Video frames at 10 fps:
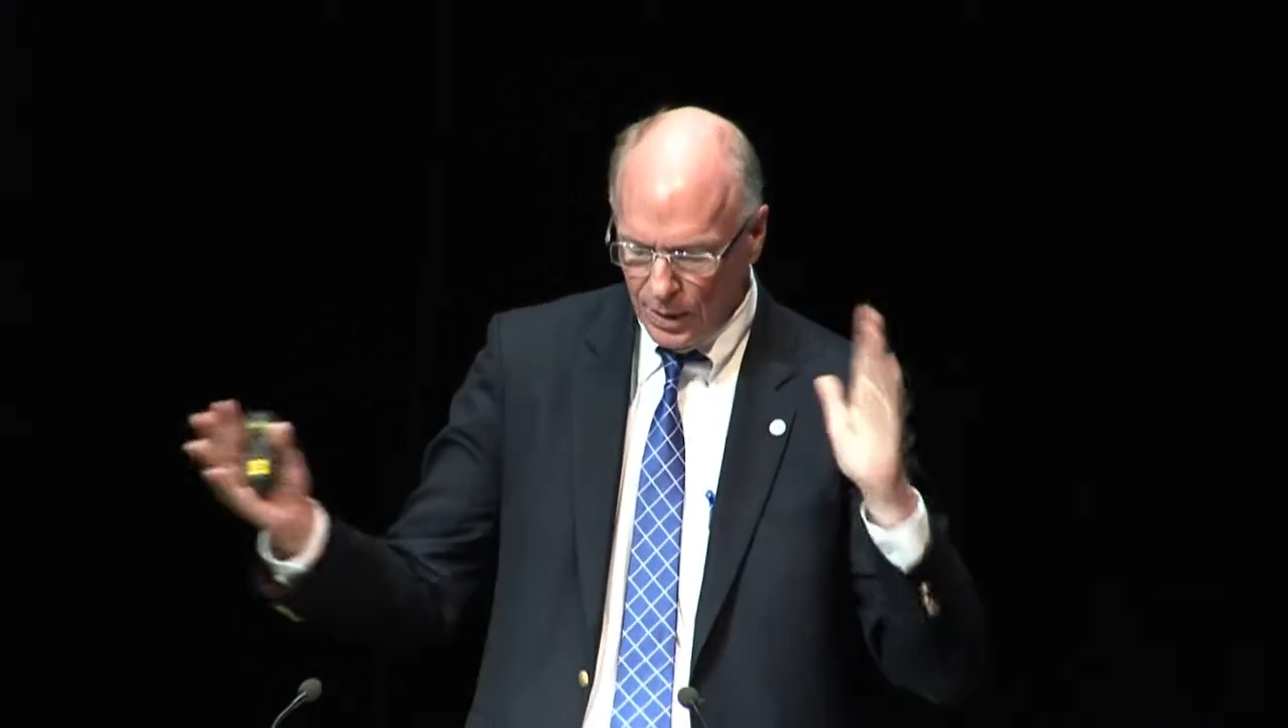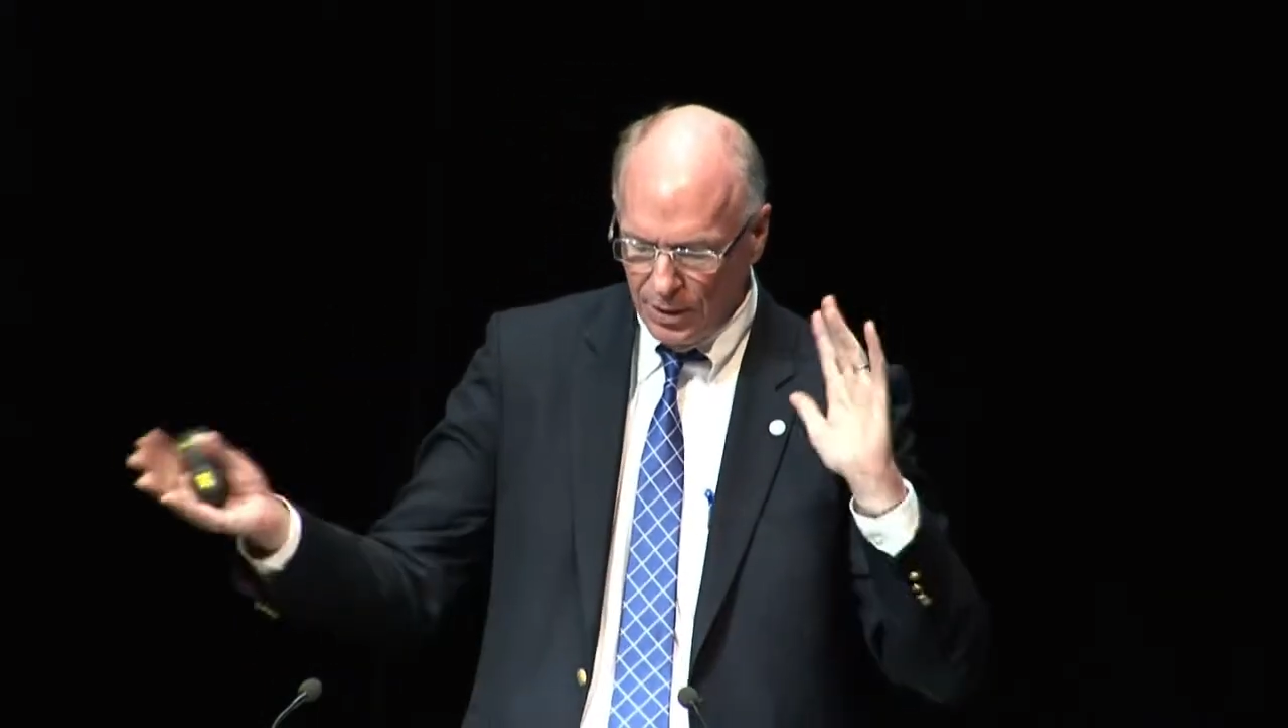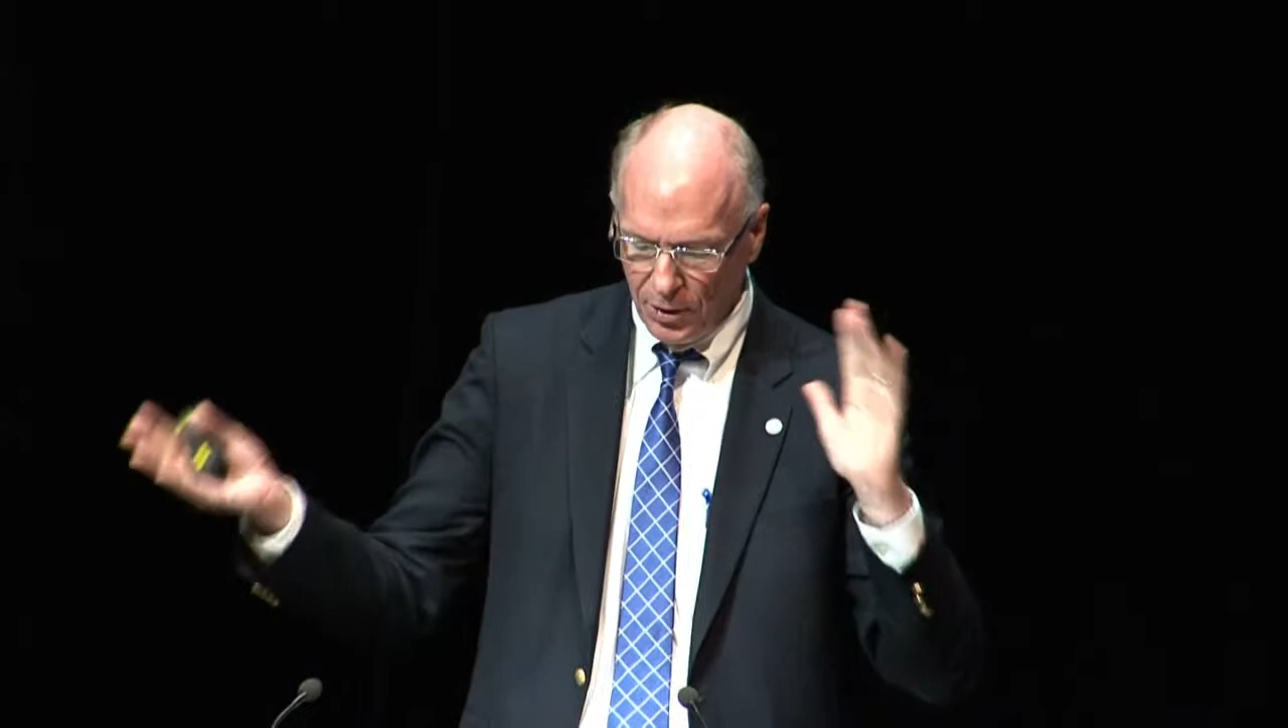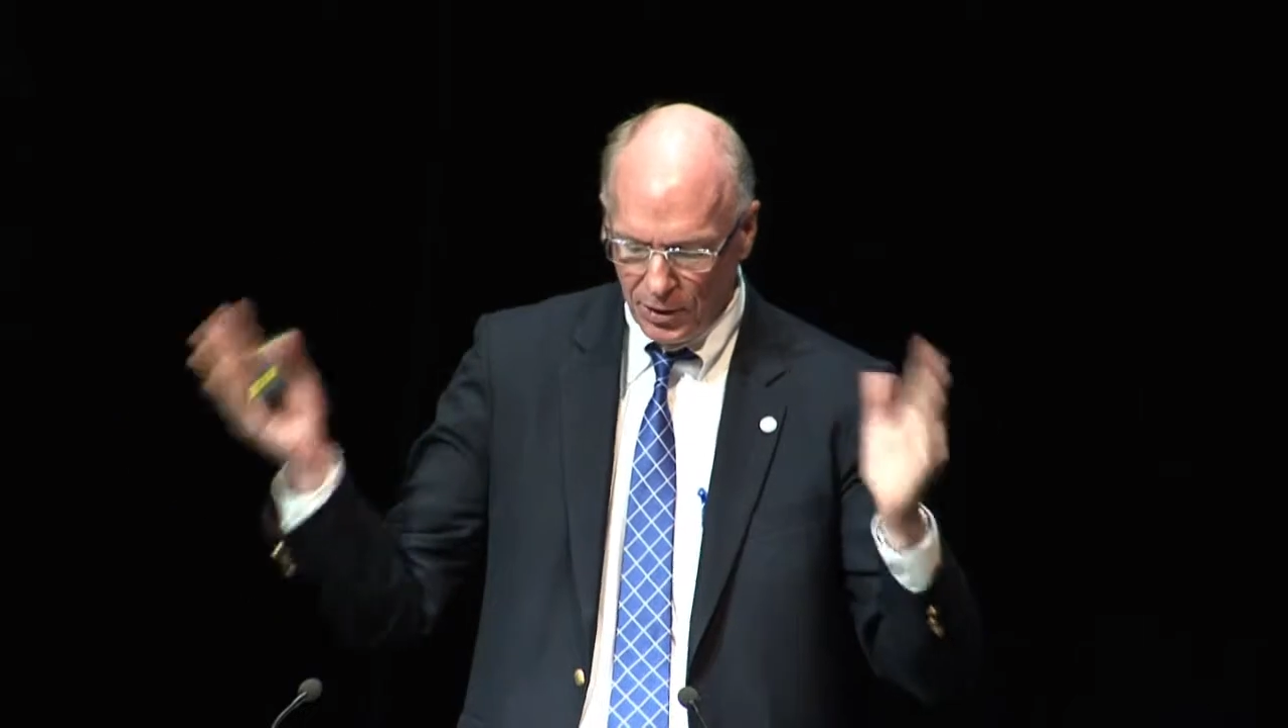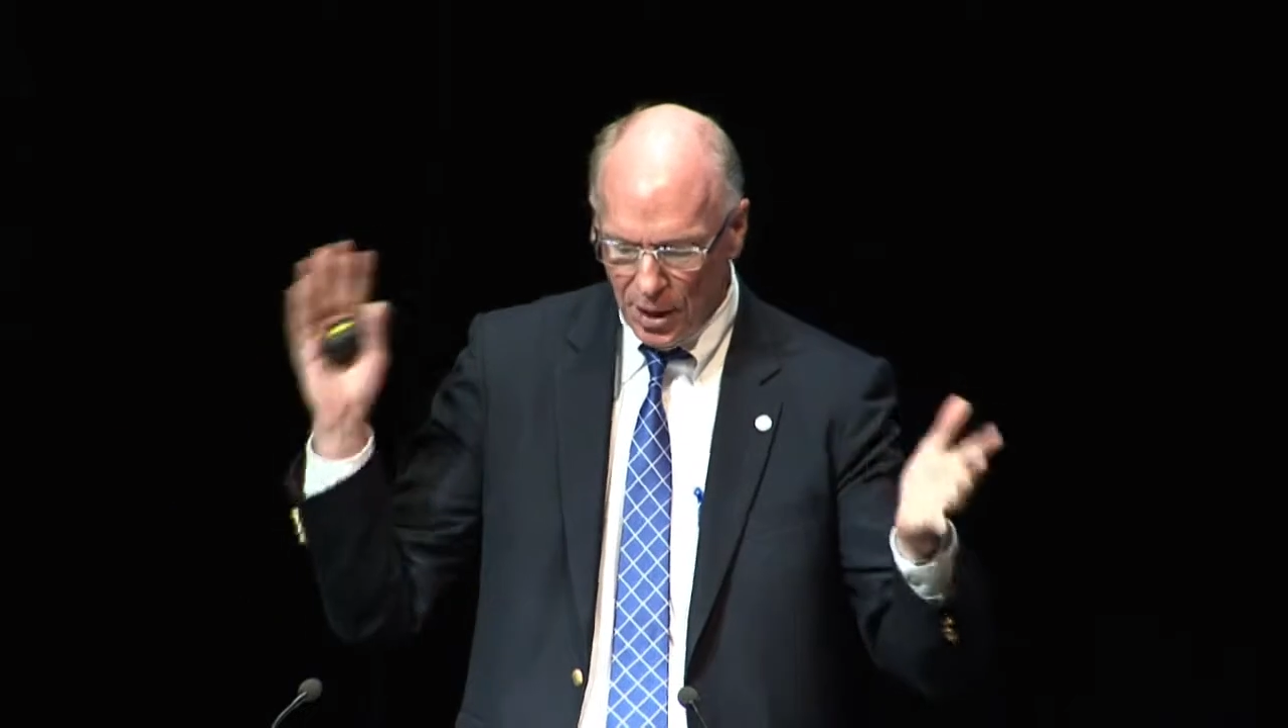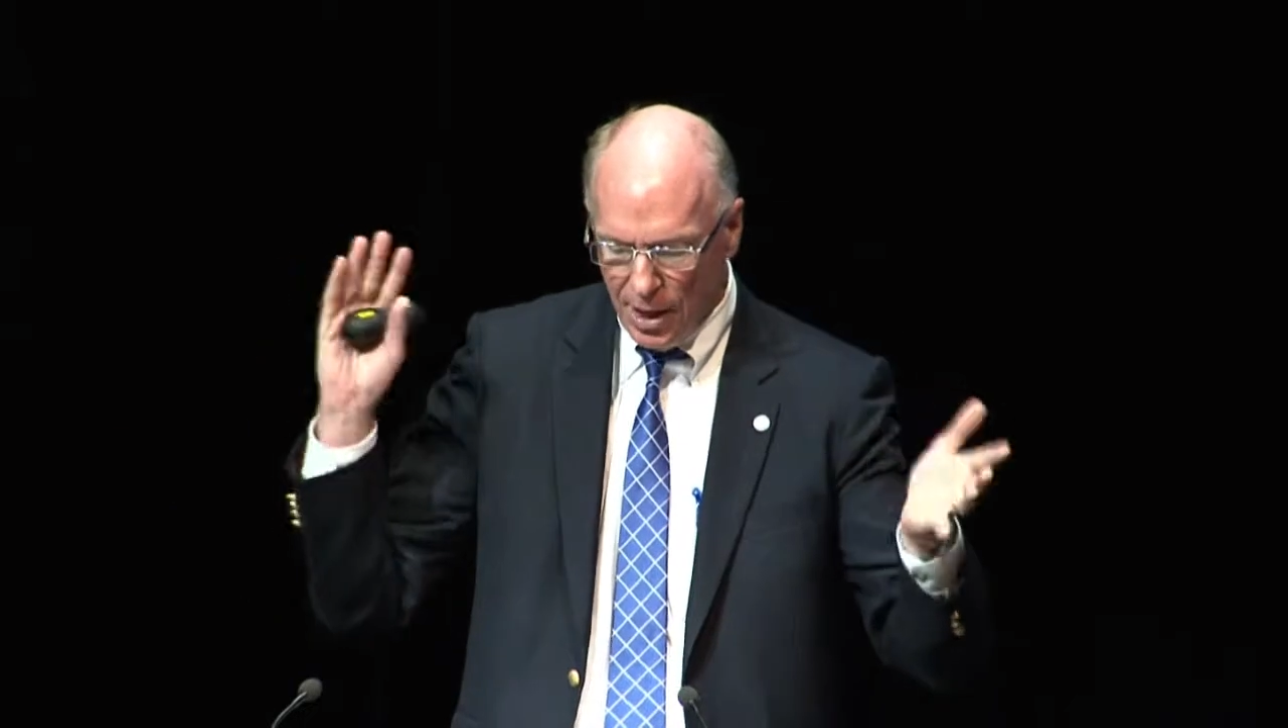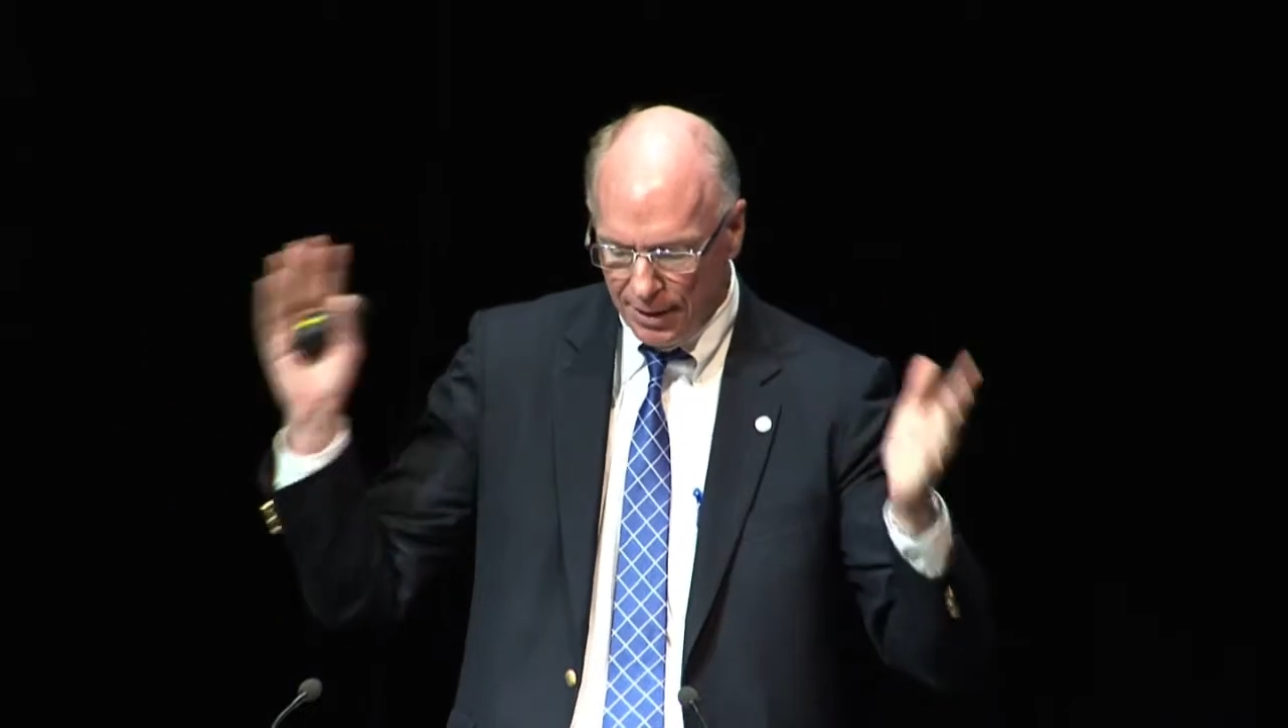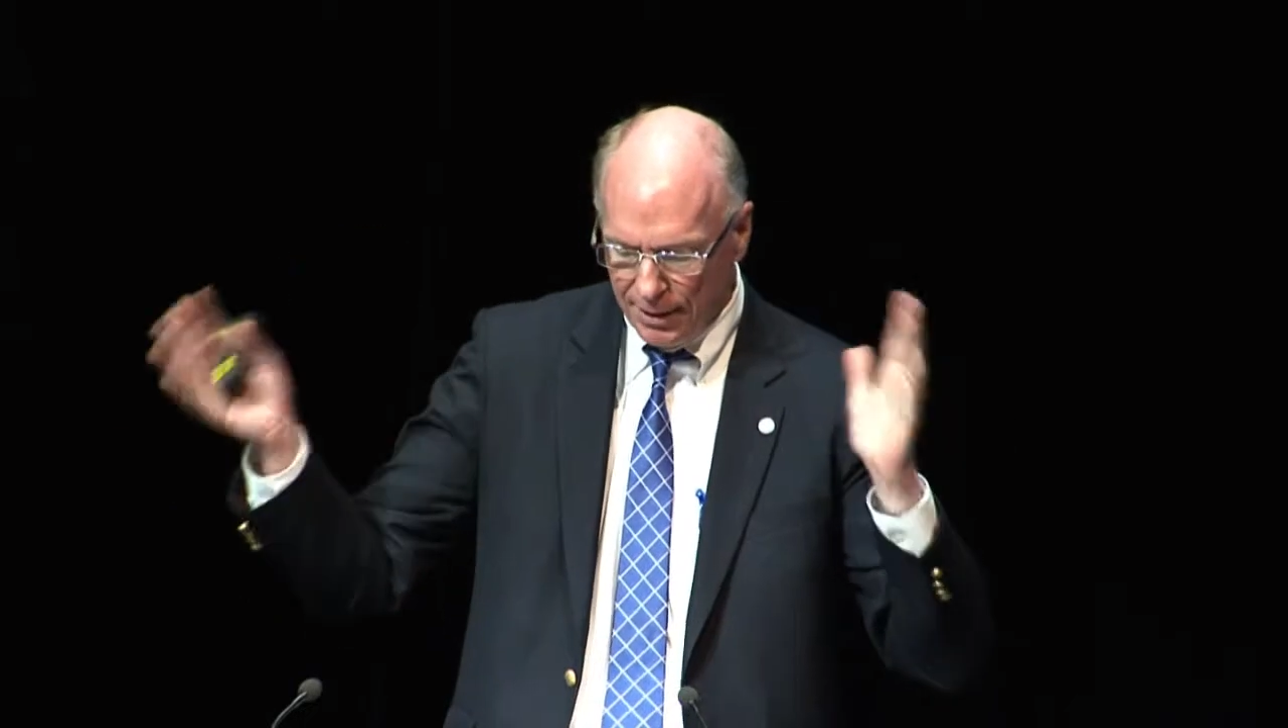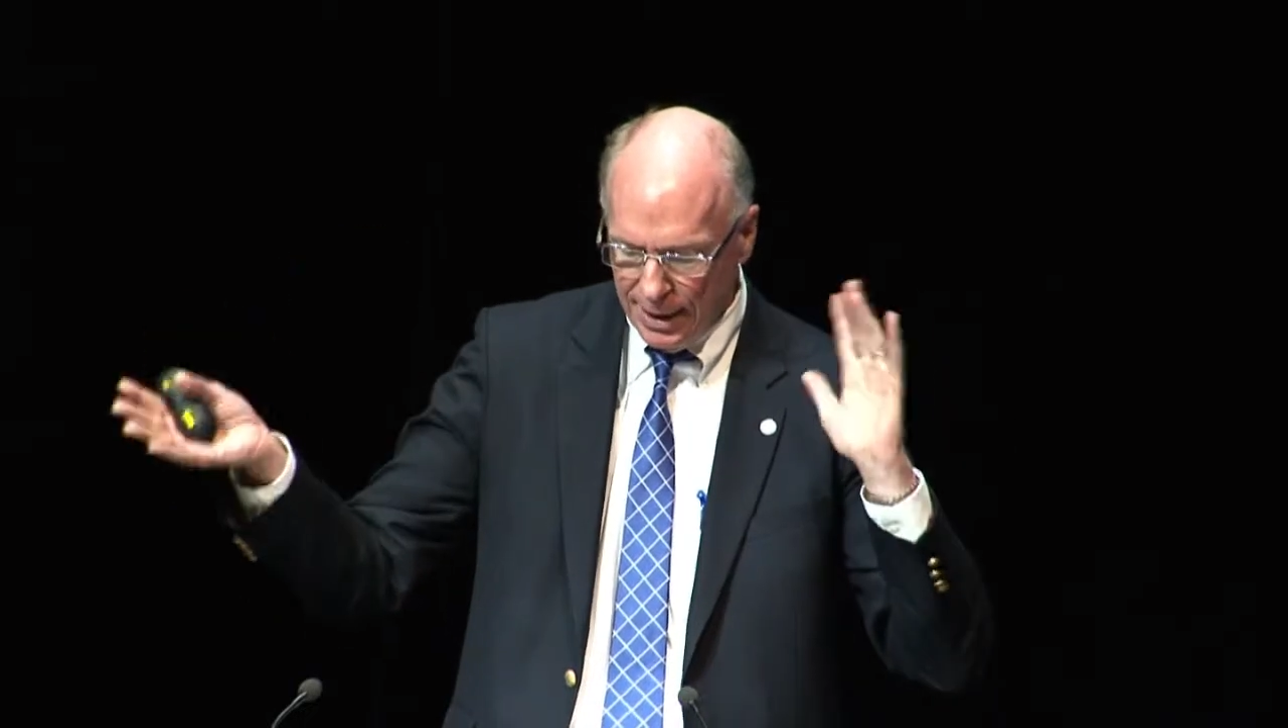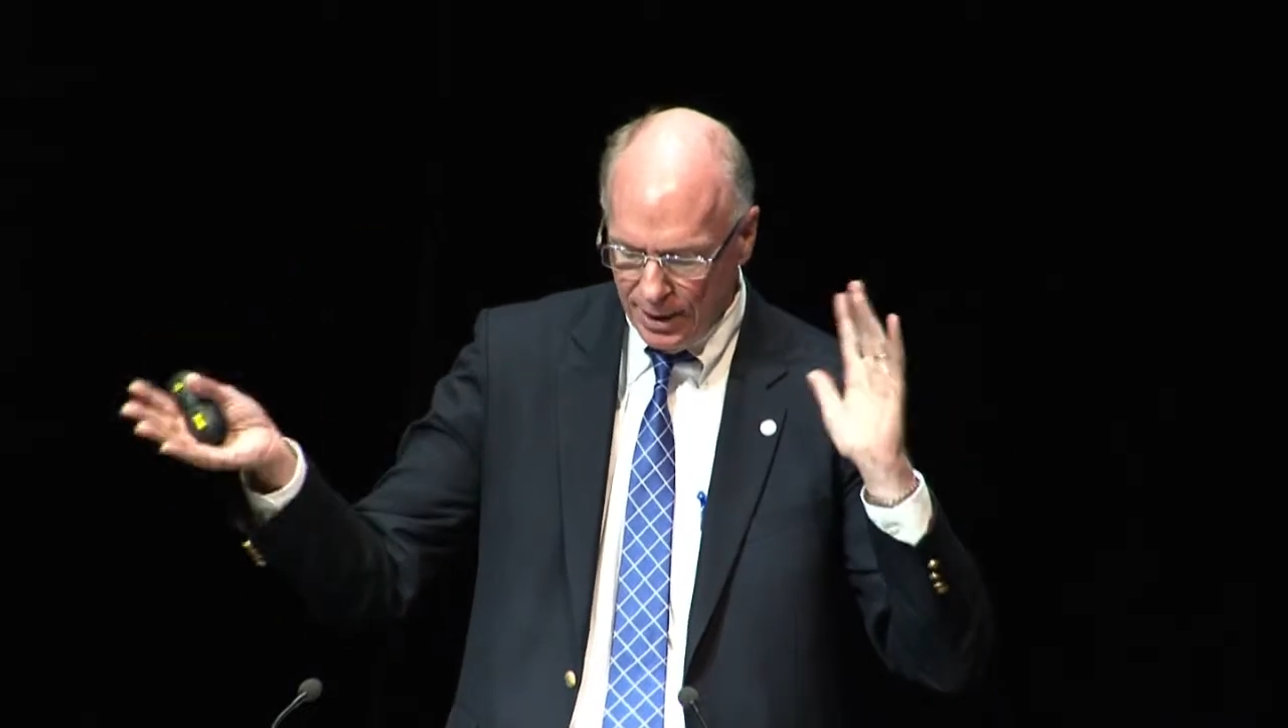There are a lot
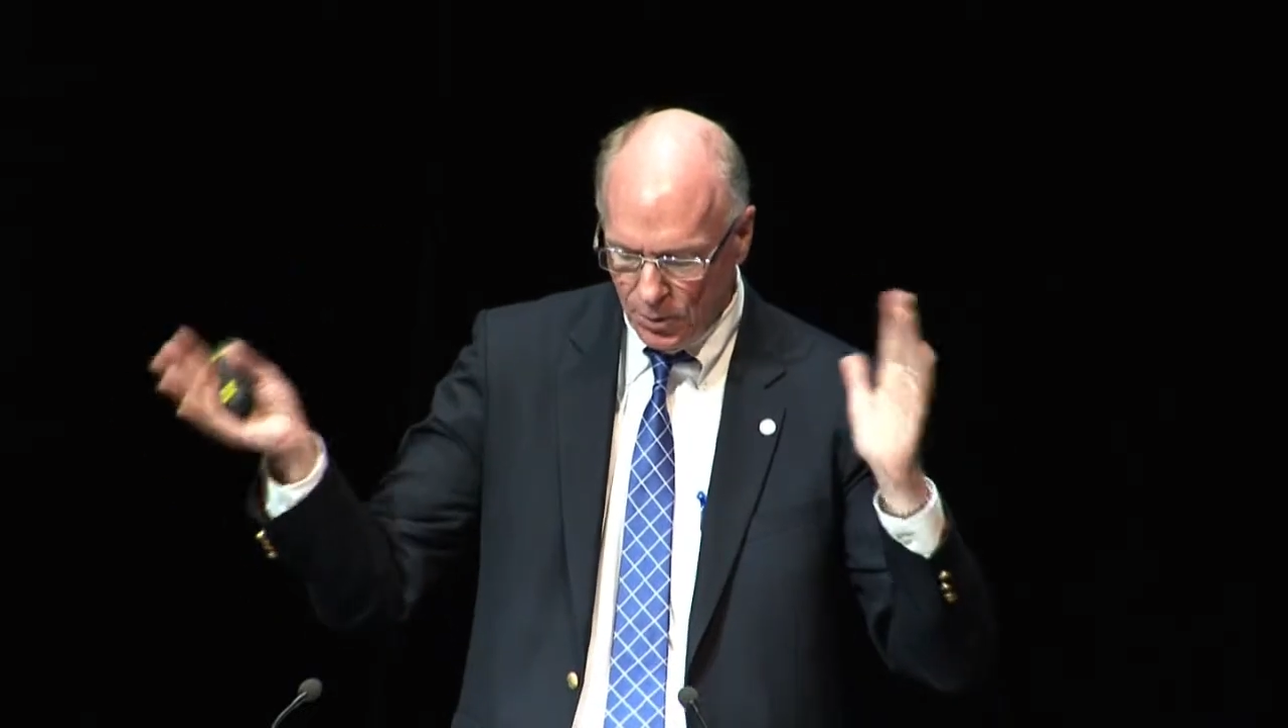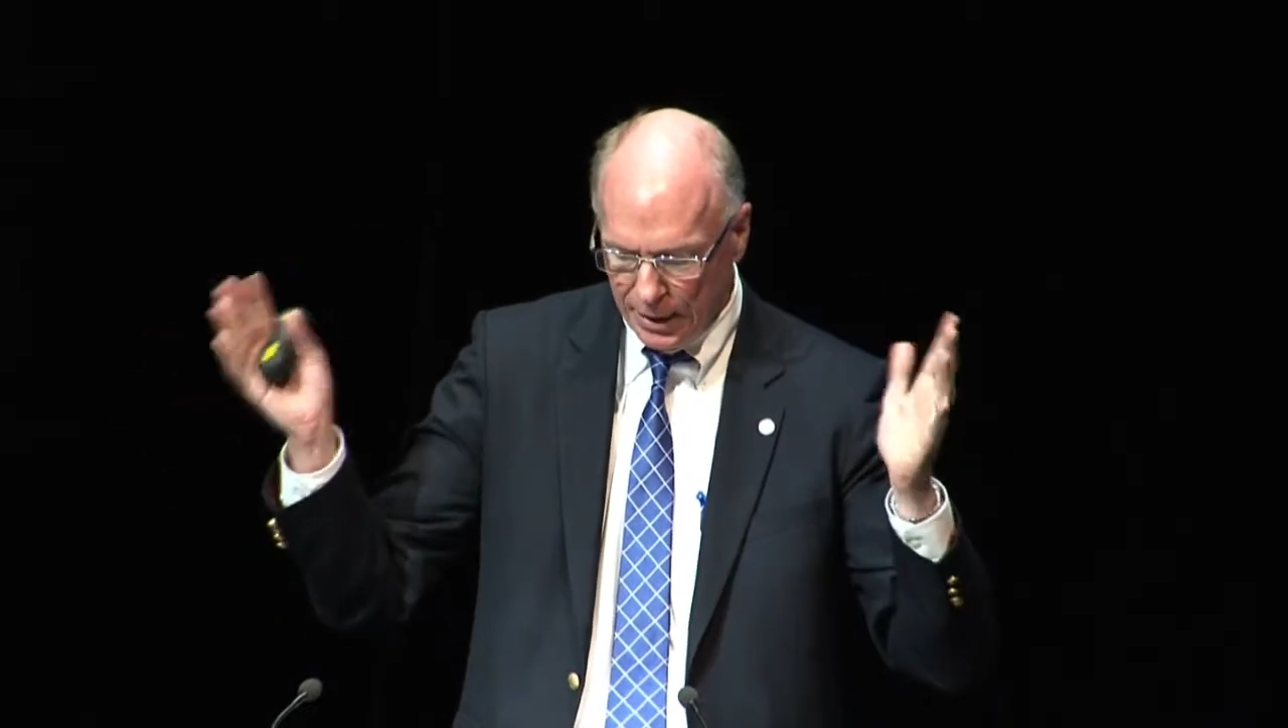of things